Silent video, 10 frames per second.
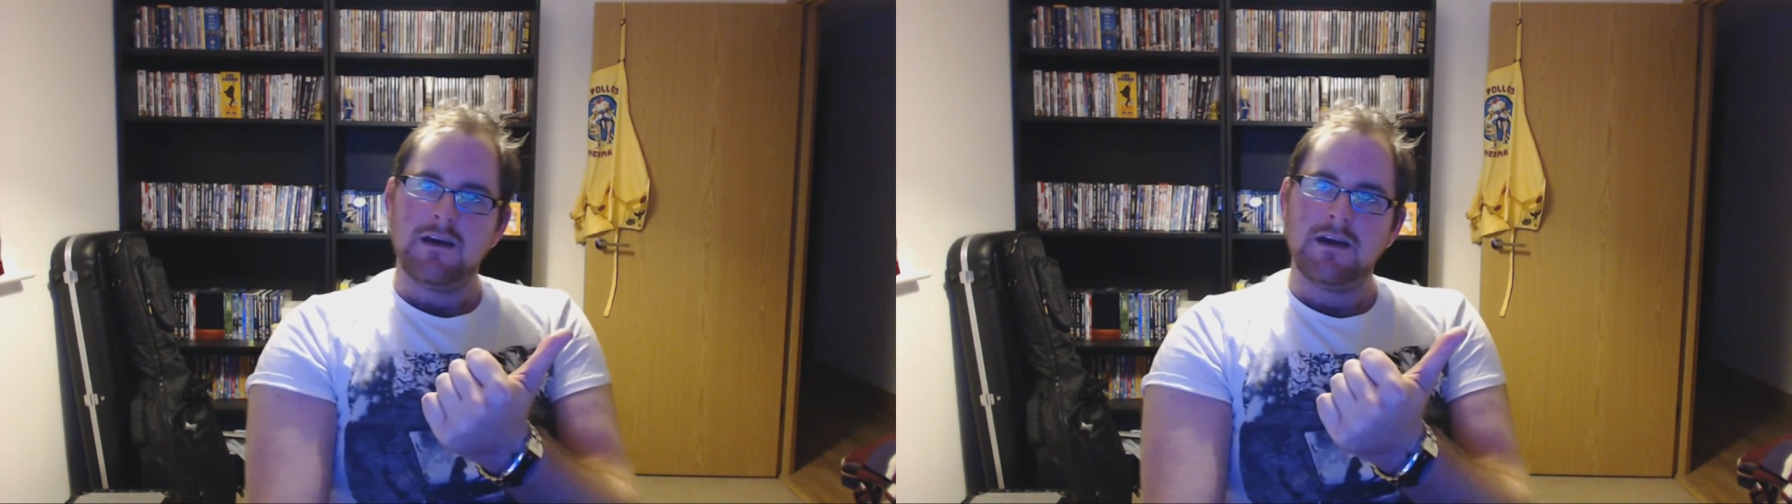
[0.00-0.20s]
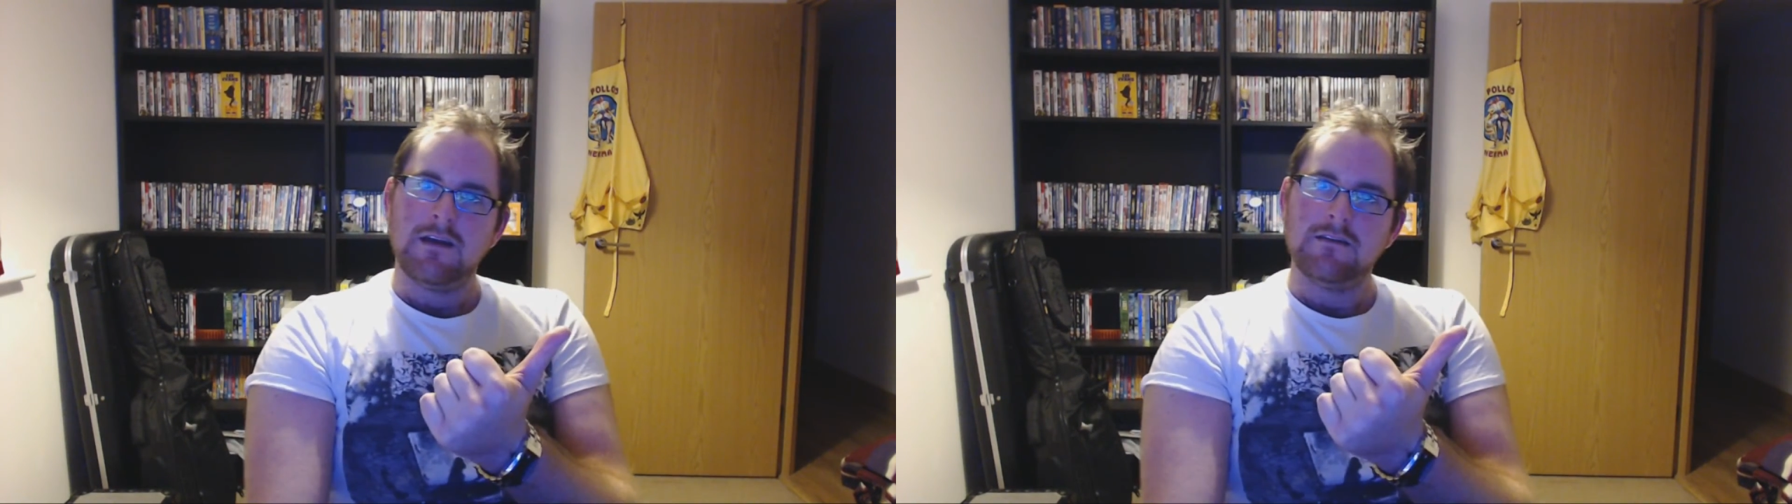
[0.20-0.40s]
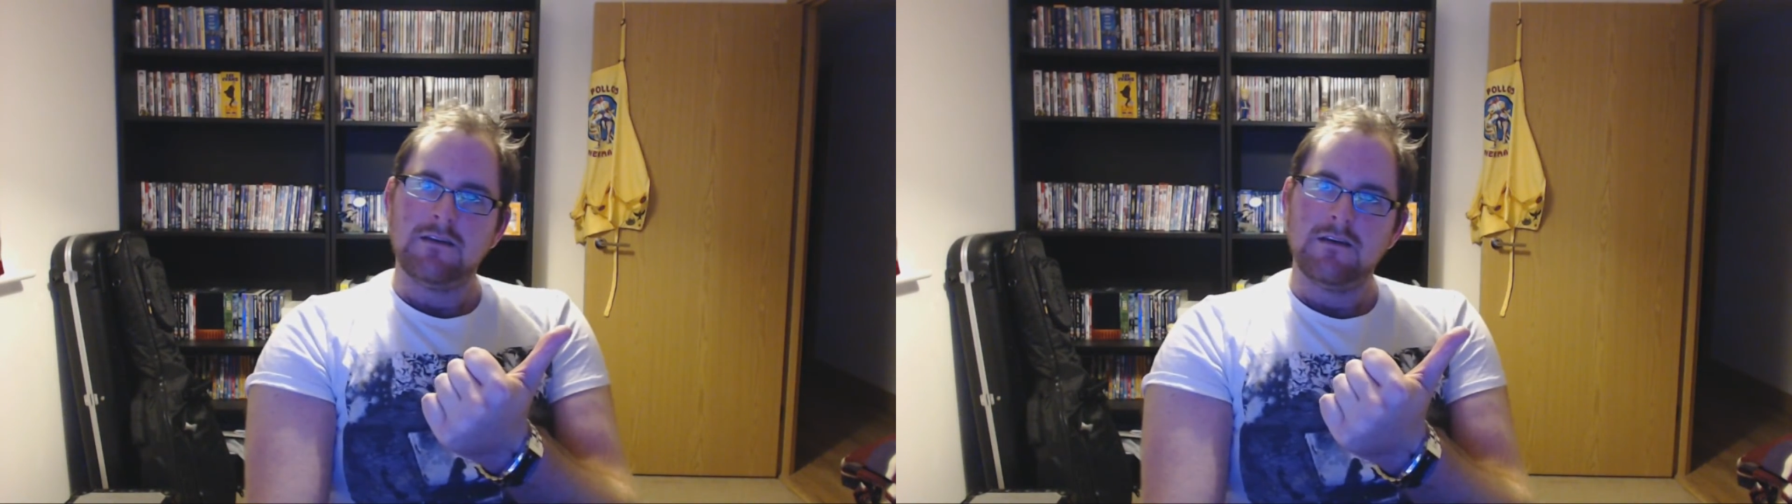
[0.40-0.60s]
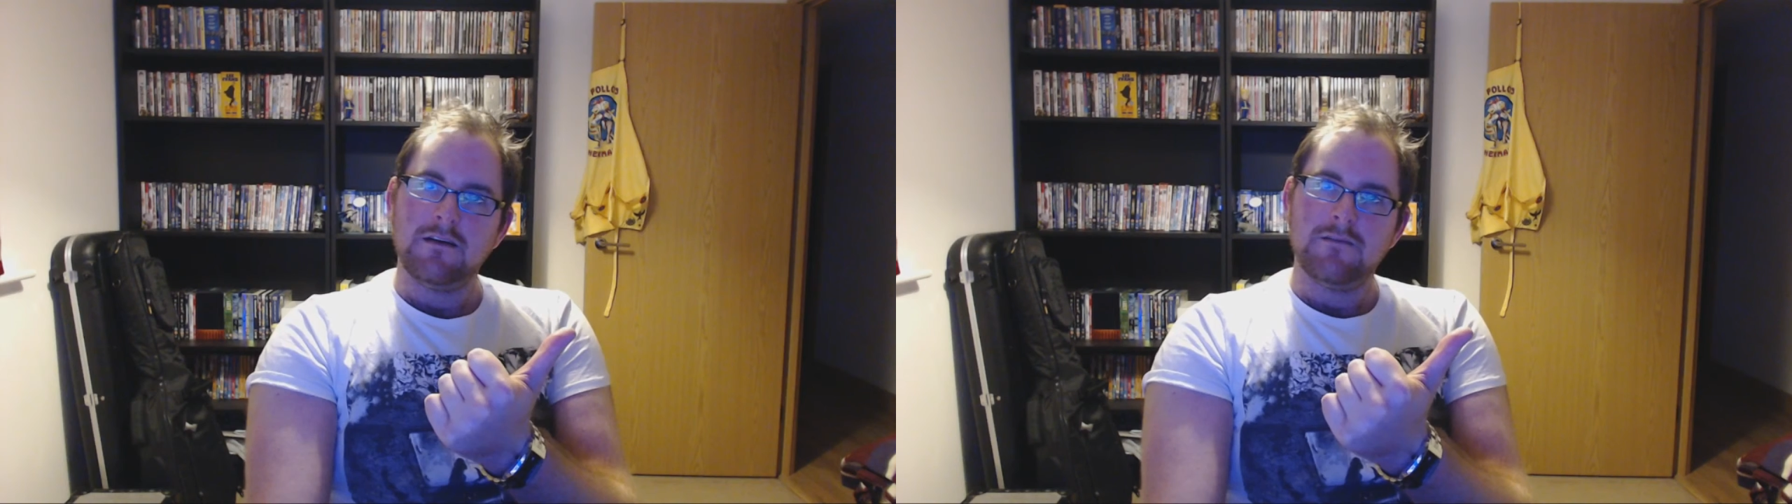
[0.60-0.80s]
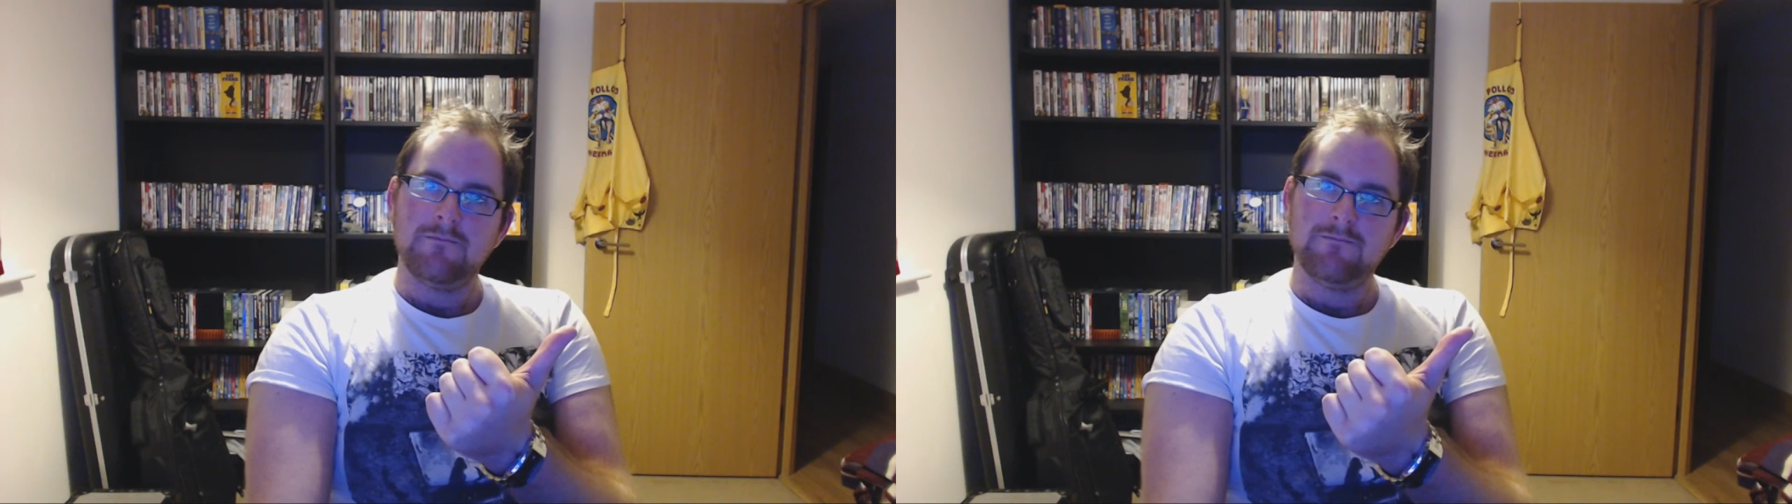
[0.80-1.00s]
and uh,
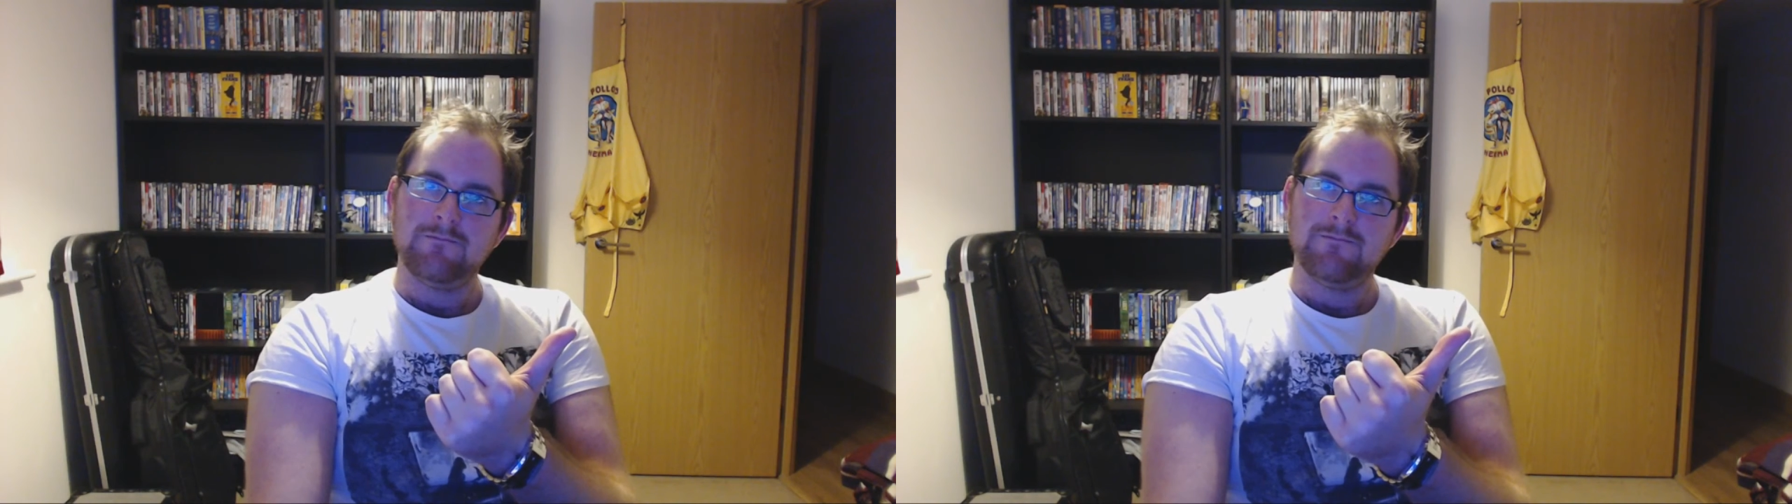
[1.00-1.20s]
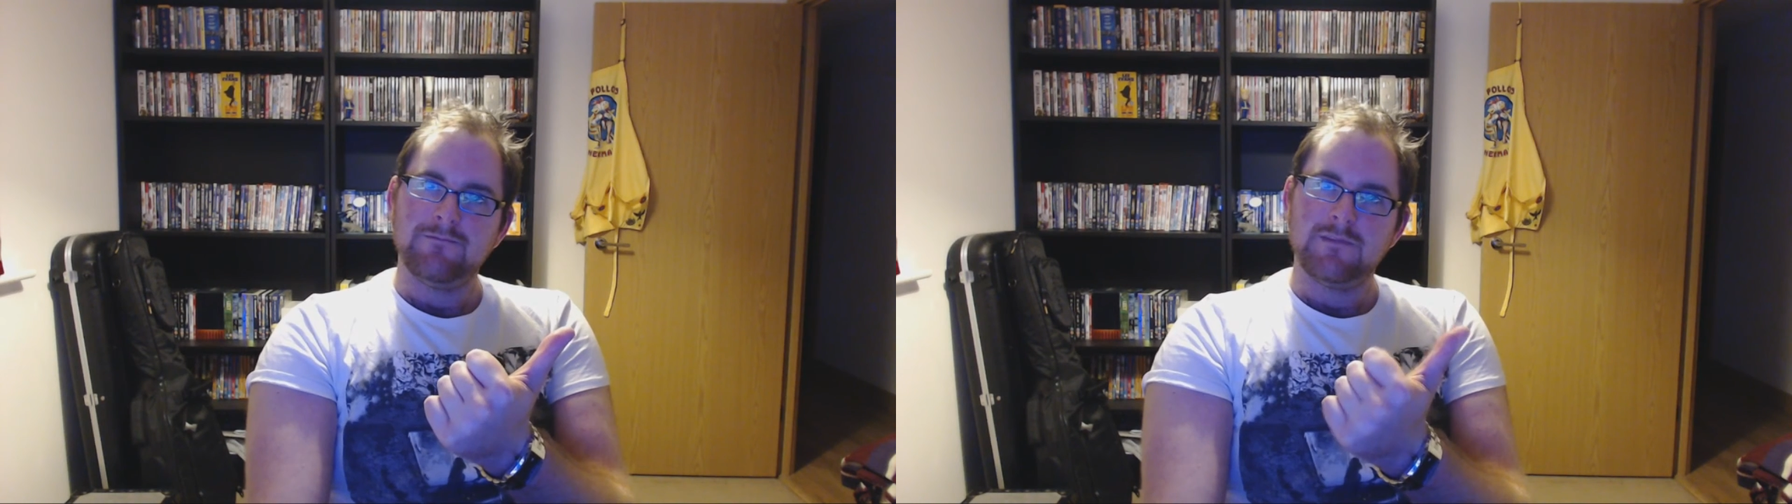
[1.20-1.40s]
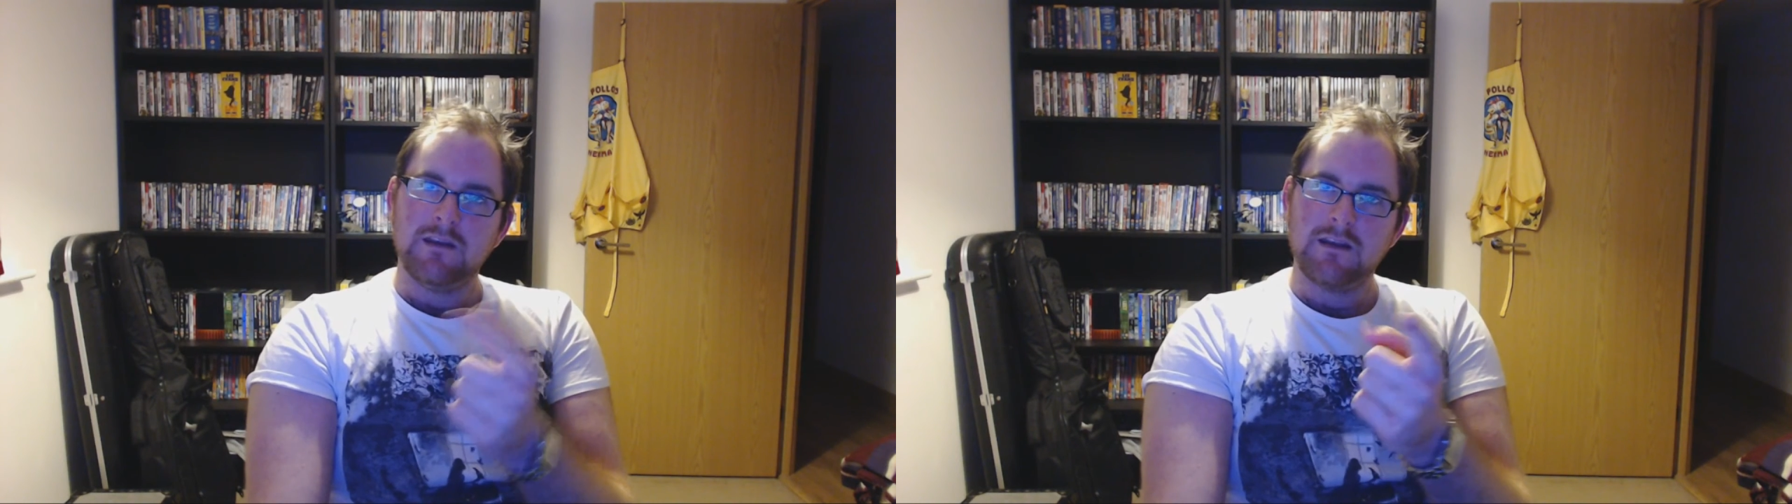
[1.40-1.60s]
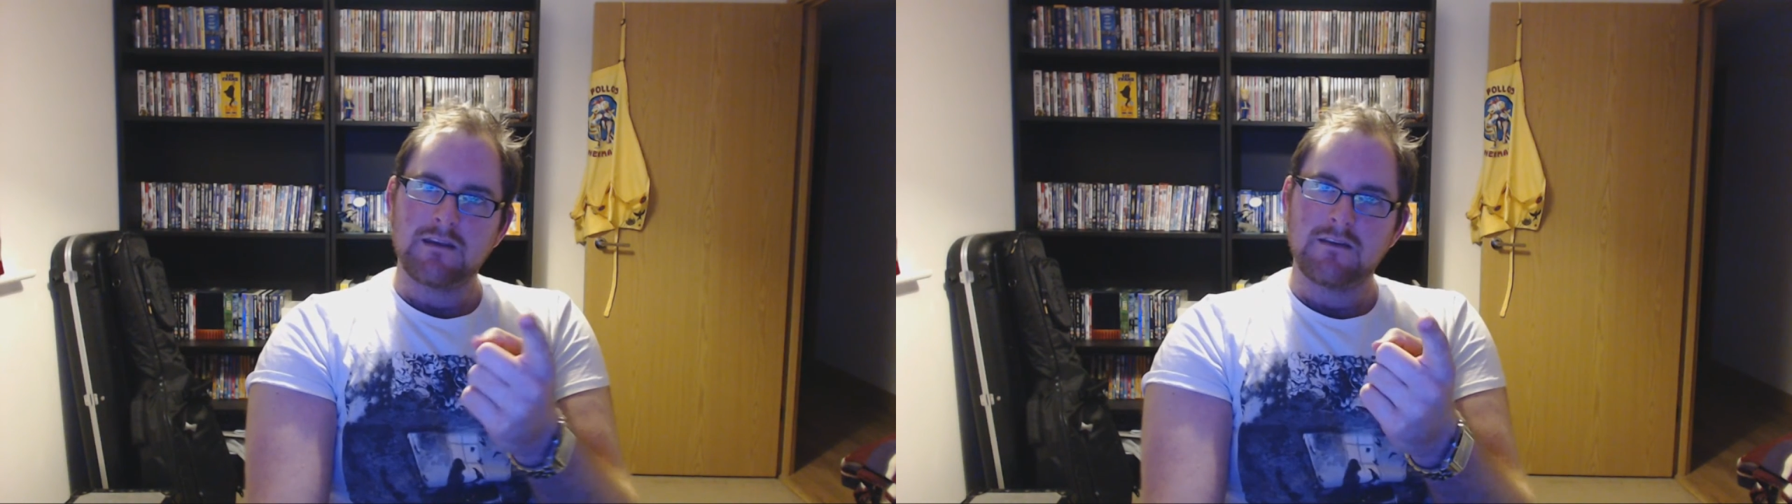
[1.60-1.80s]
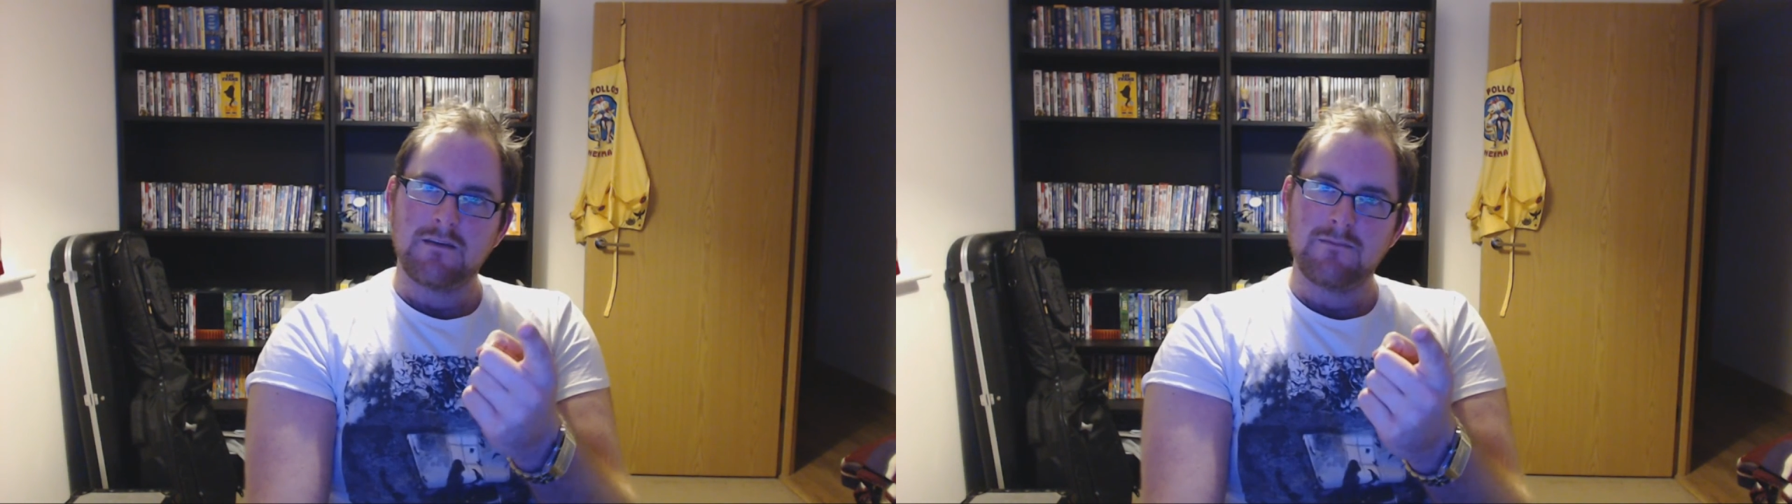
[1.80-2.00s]
see you next time.